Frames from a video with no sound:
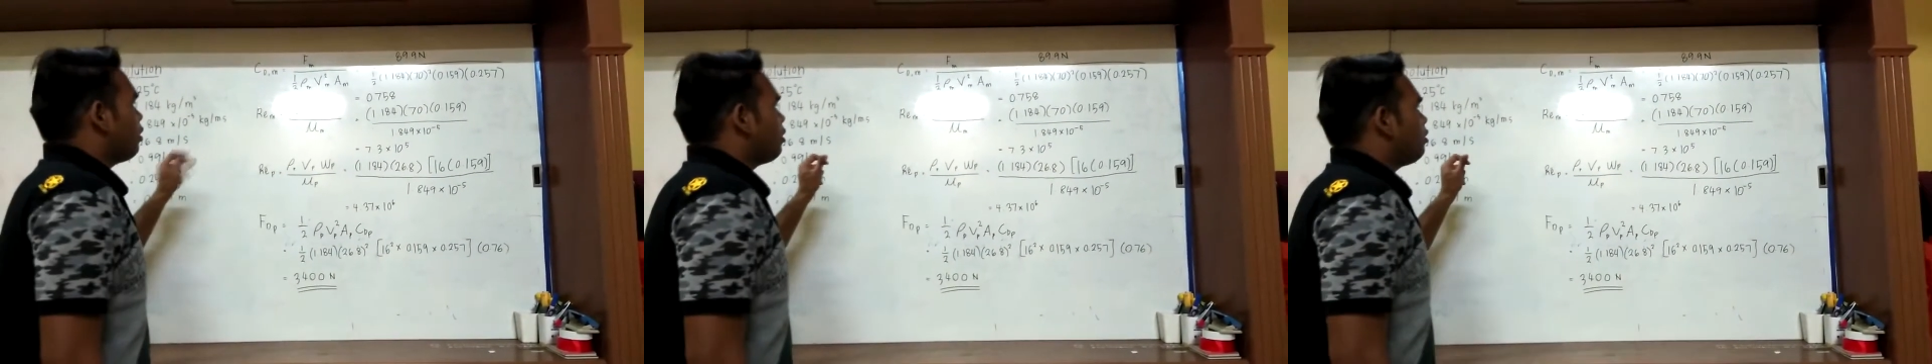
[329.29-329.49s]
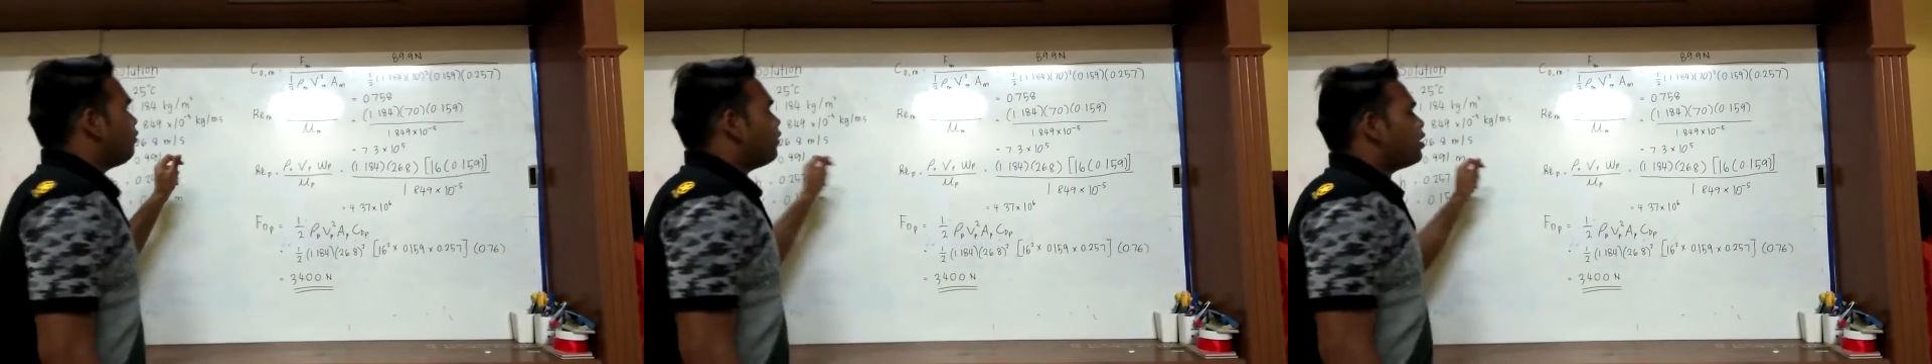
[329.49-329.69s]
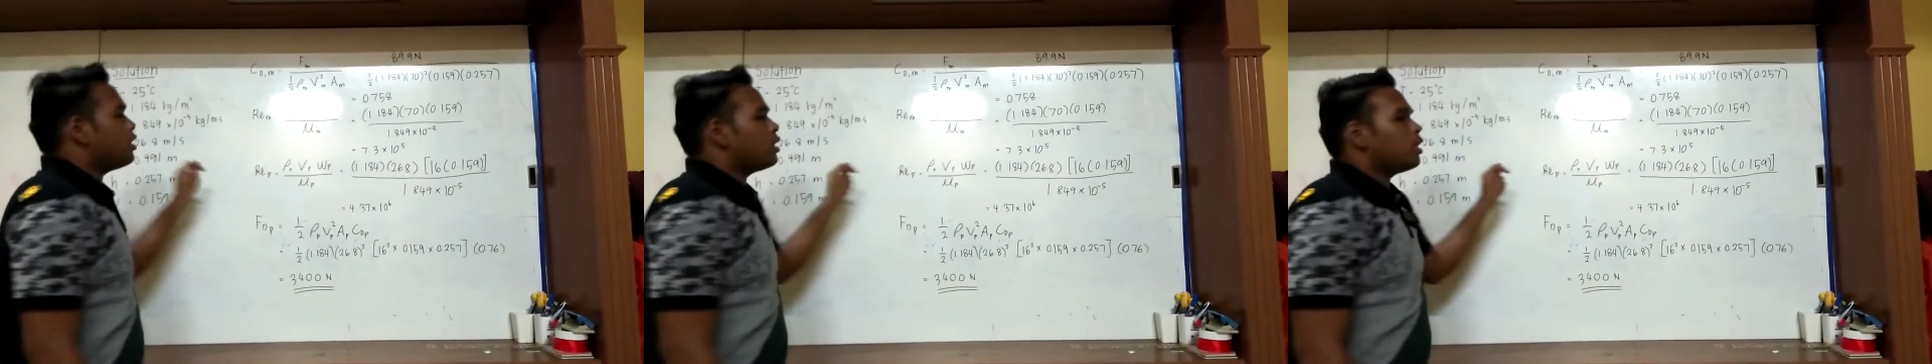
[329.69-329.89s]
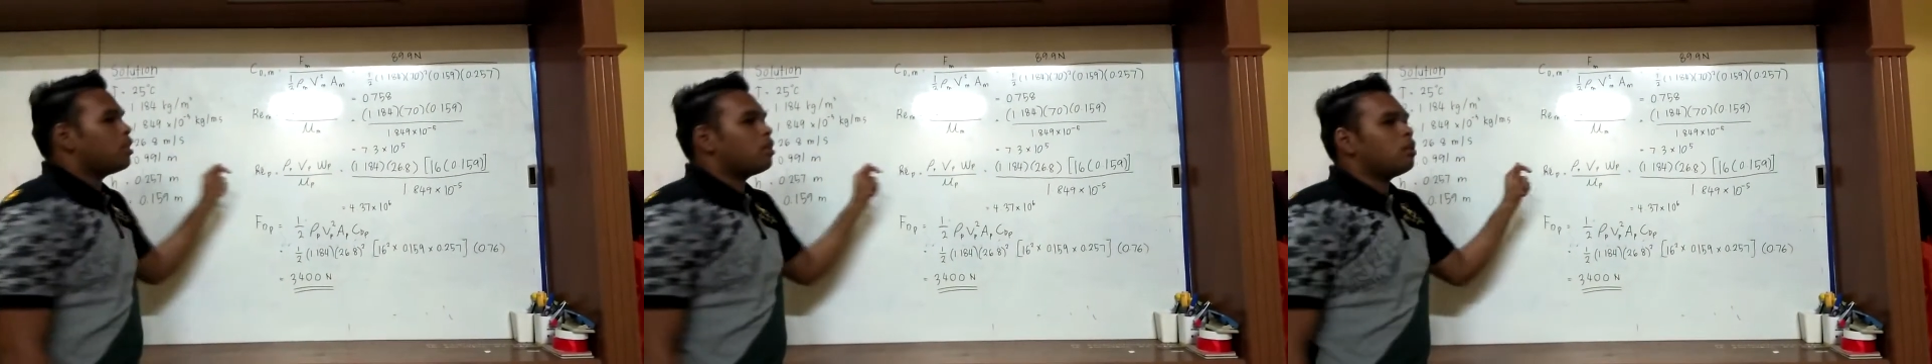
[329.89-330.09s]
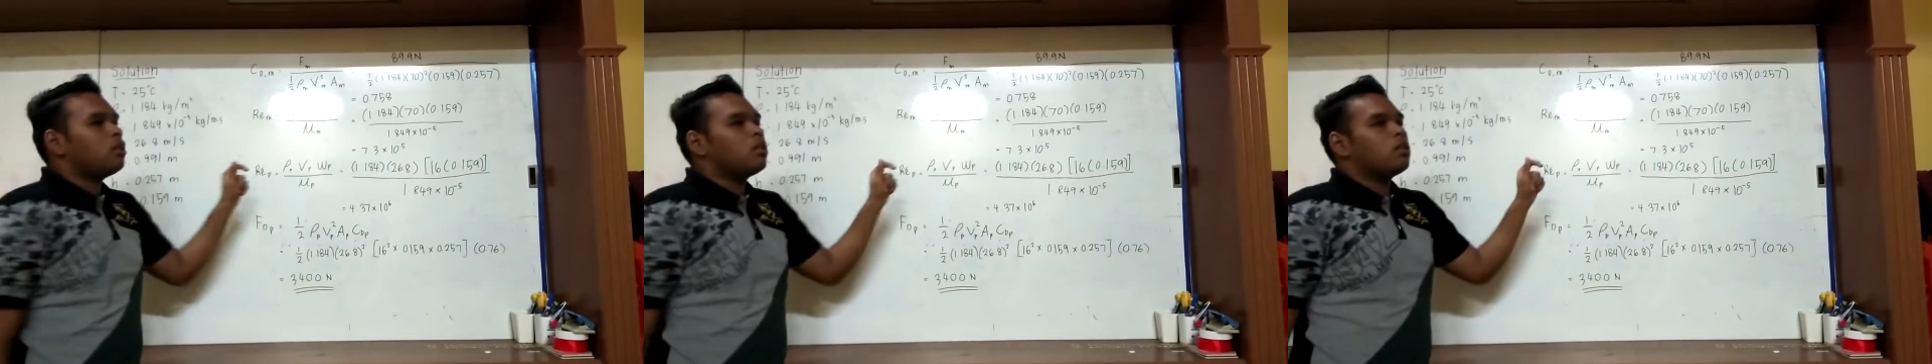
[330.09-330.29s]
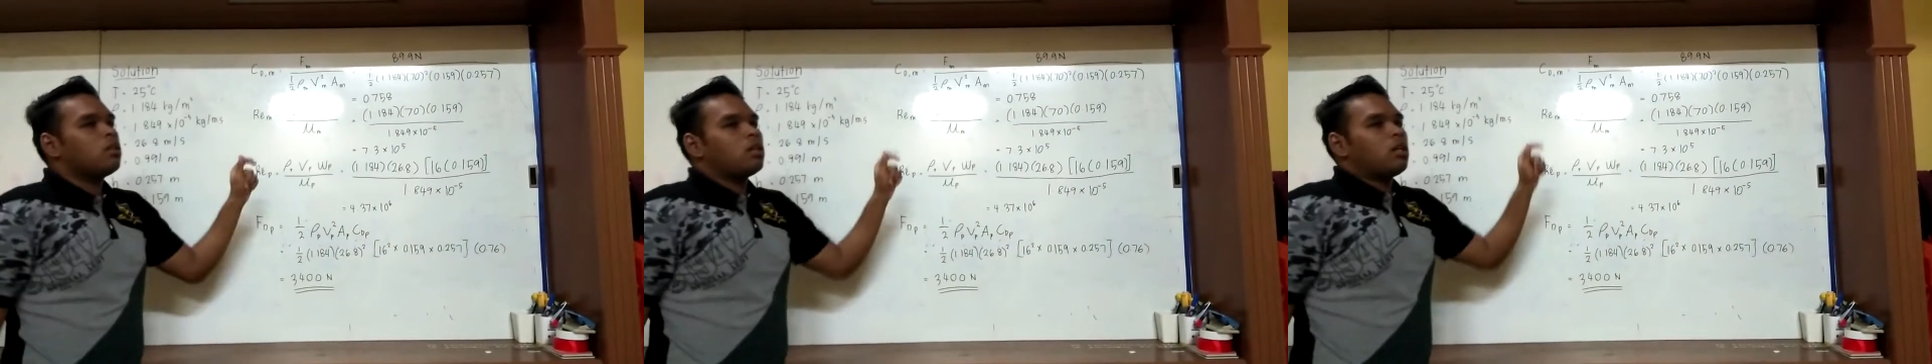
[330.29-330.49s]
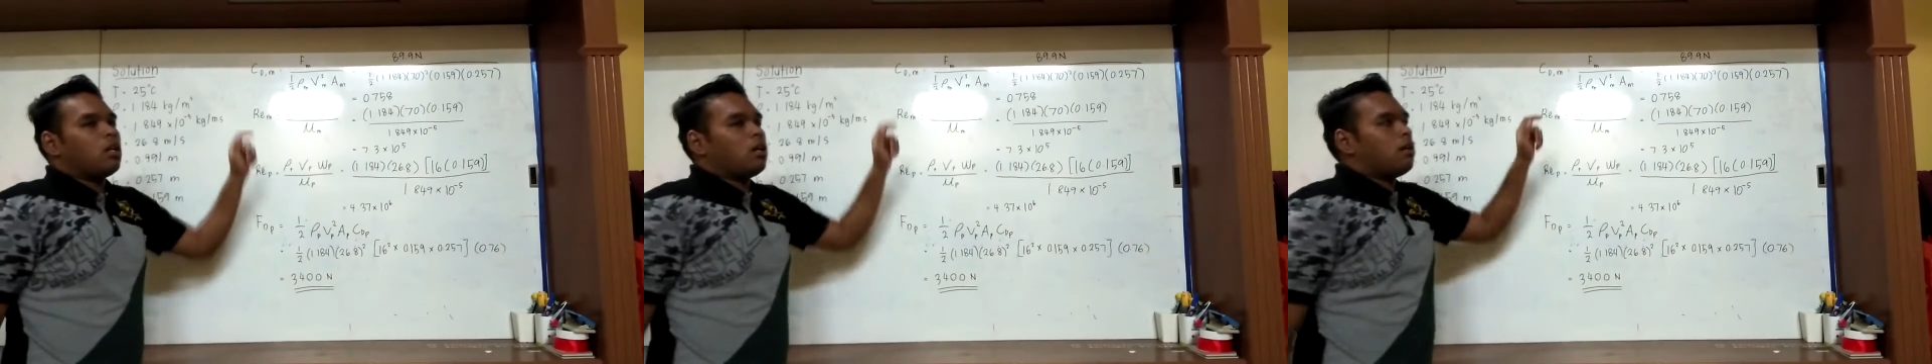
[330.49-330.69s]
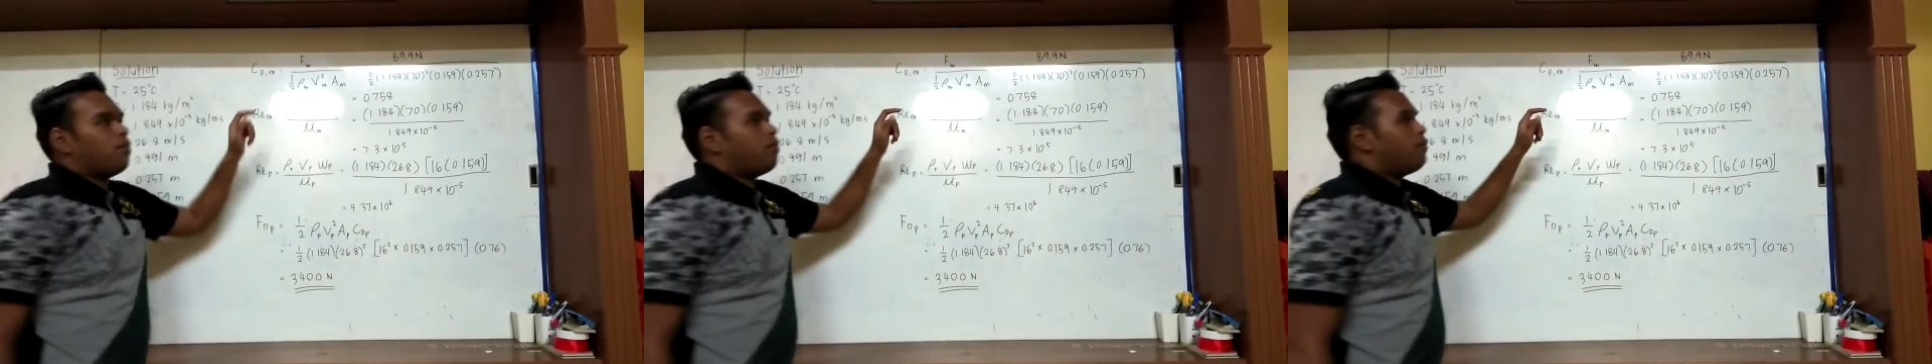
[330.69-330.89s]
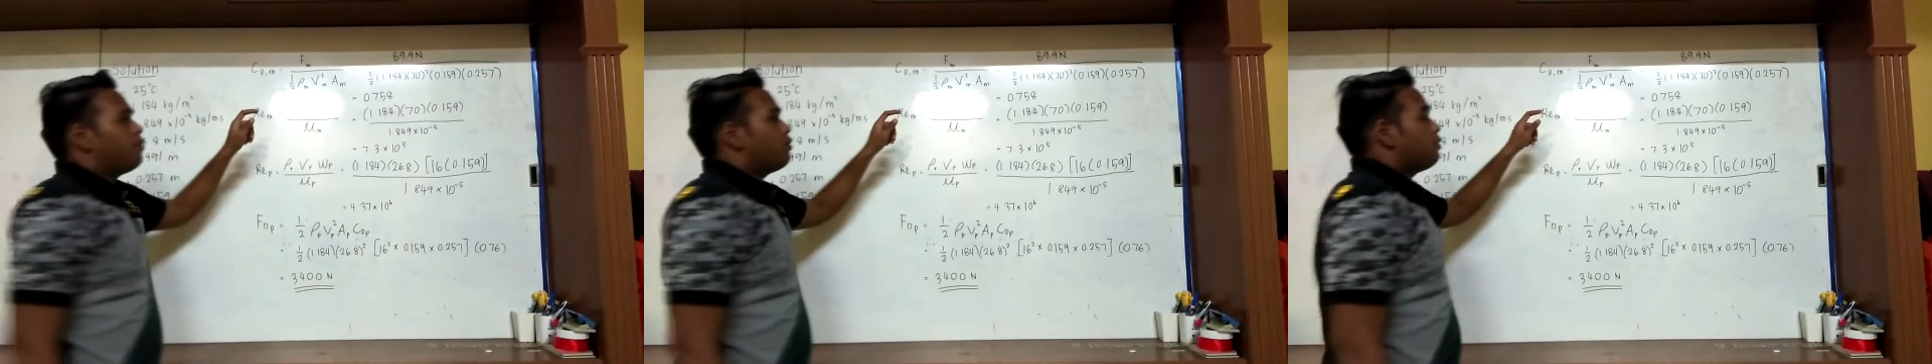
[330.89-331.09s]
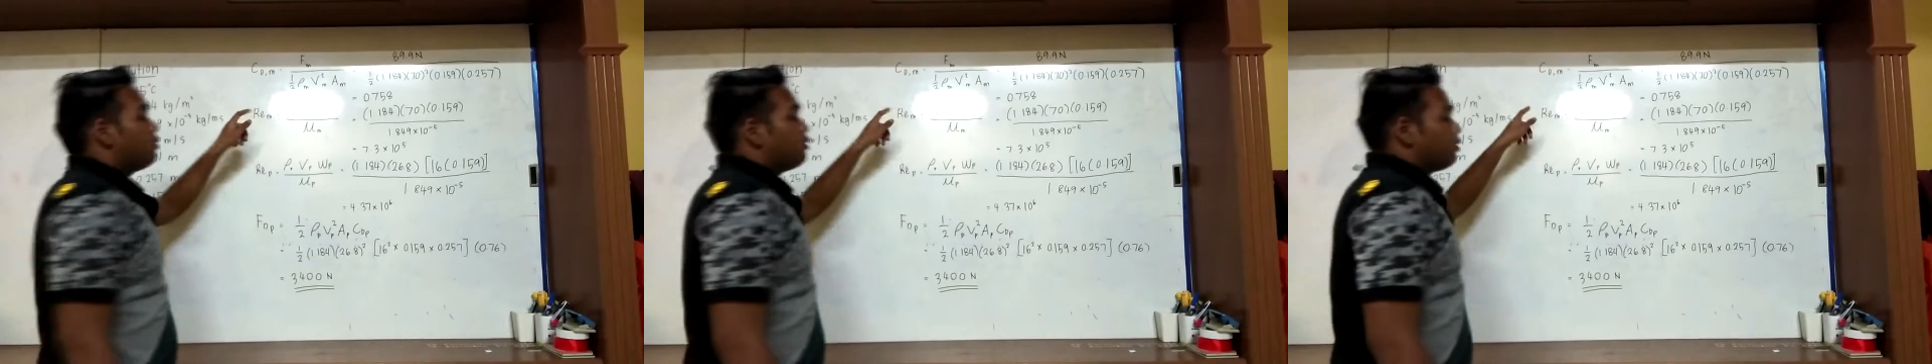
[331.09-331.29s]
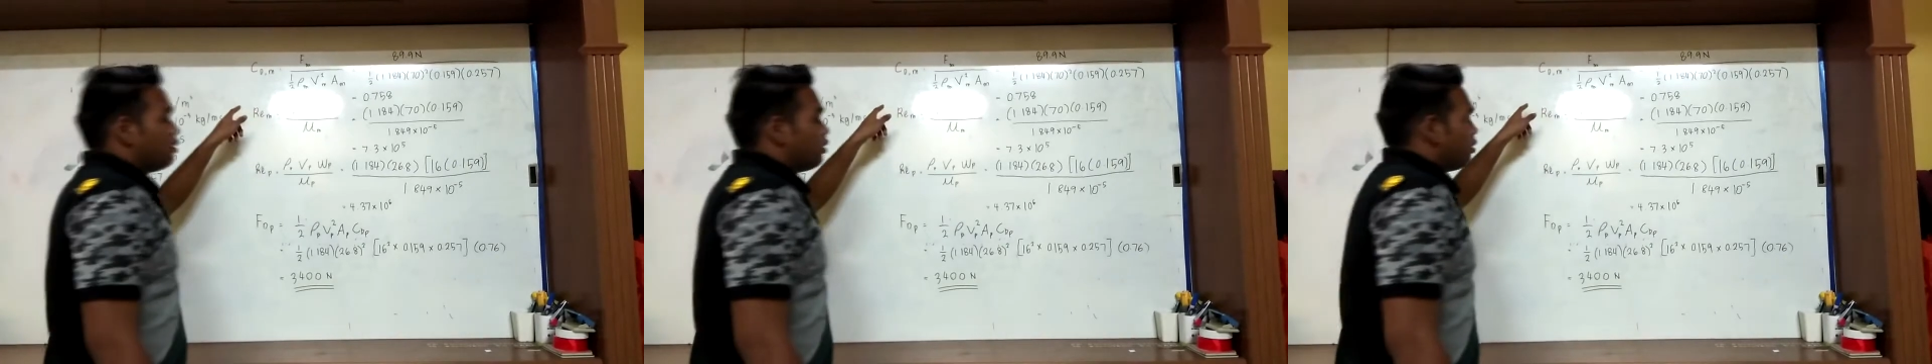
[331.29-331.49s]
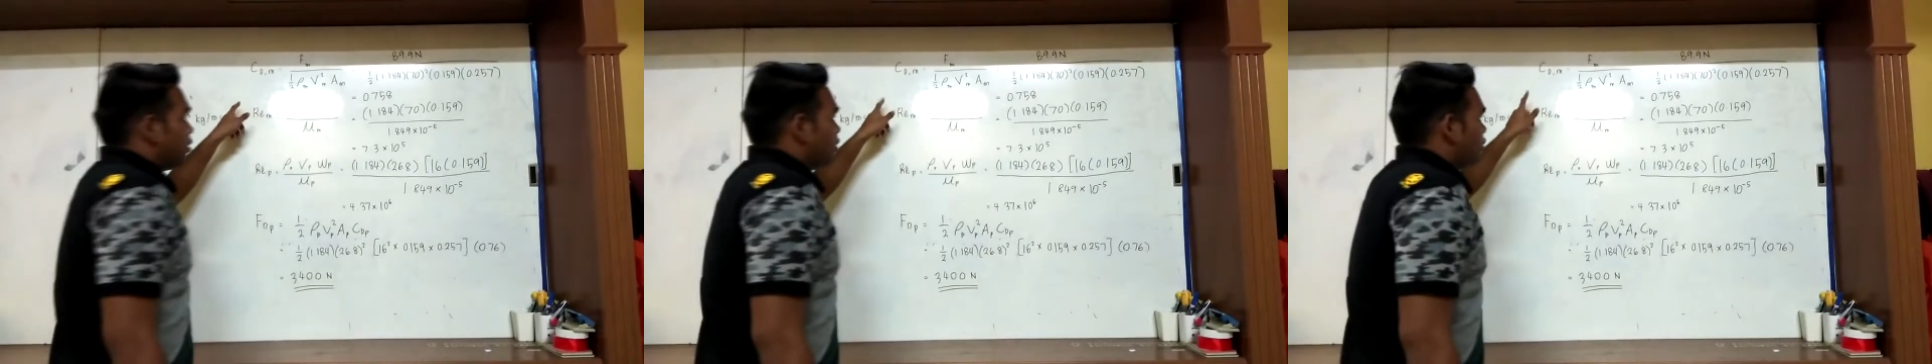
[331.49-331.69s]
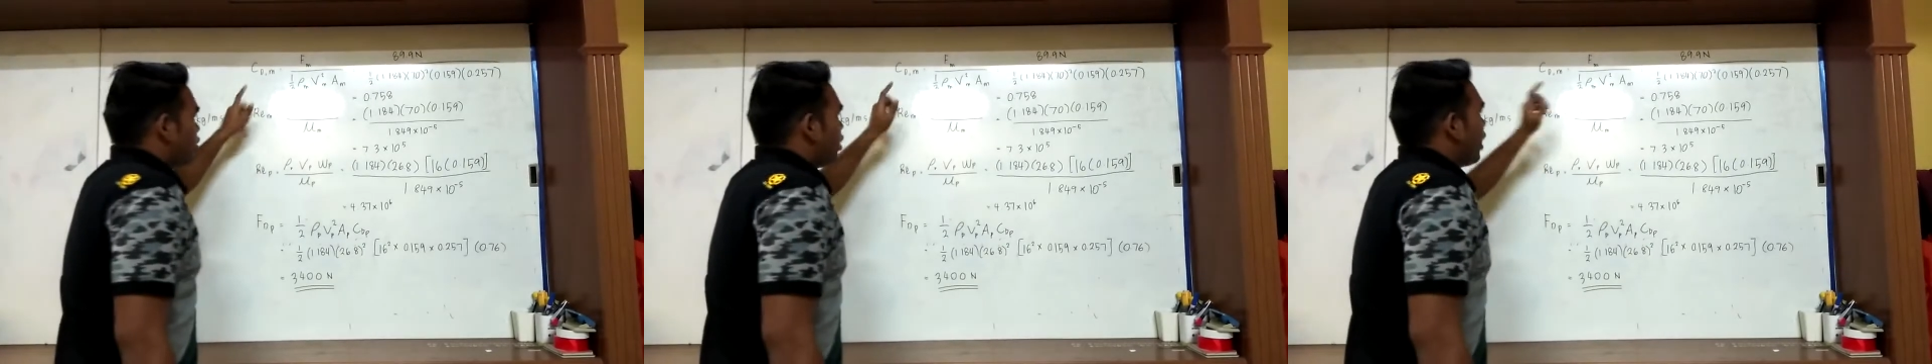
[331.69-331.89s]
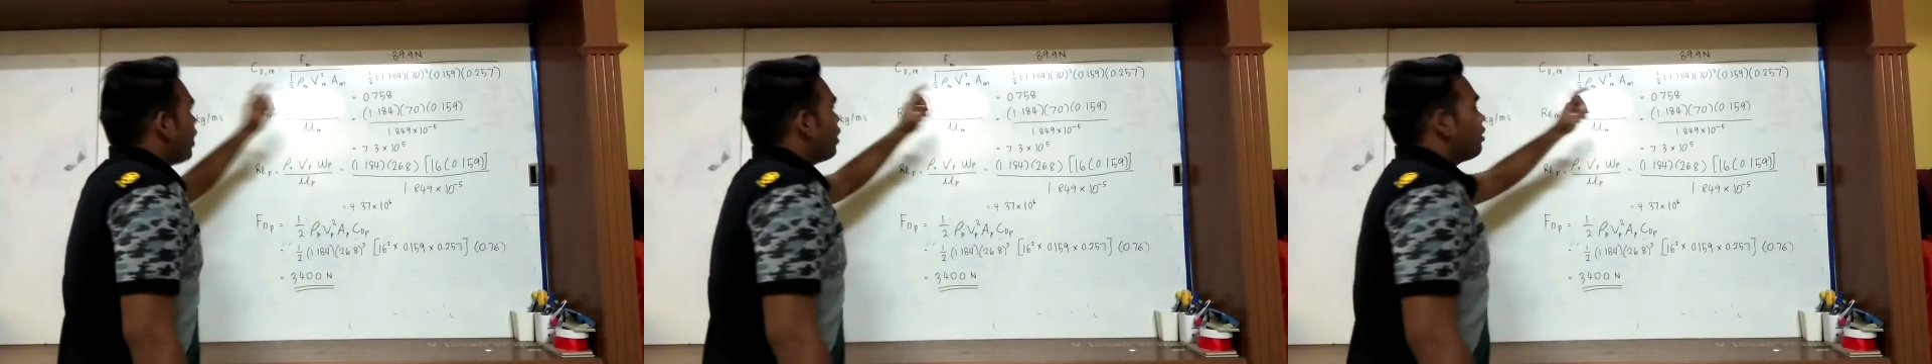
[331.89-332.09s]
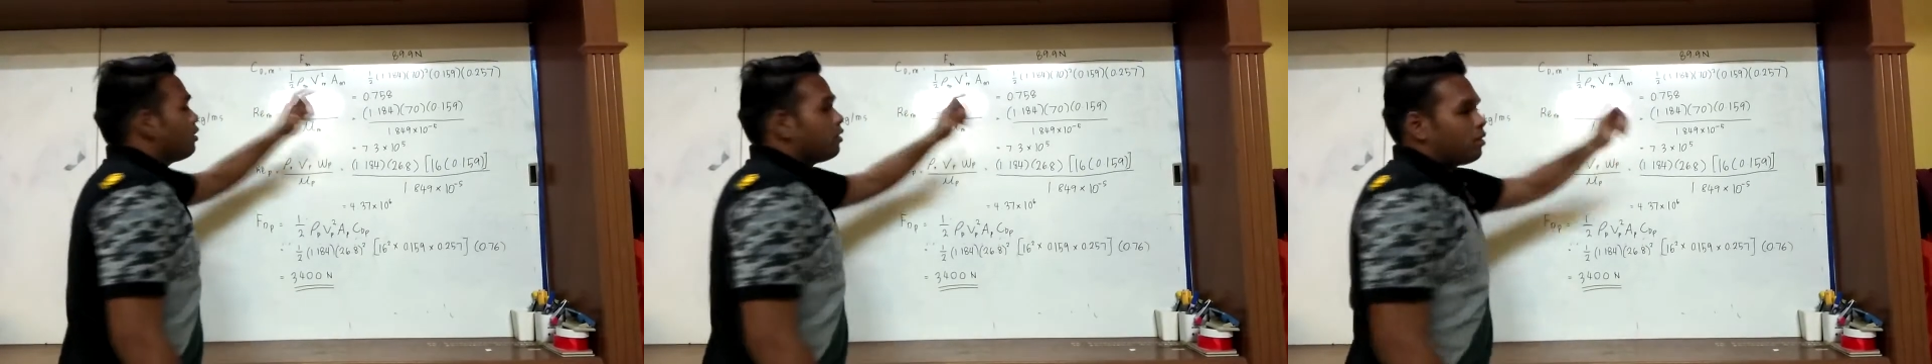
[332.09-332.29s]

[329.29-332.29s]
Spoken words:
coefficient of drag,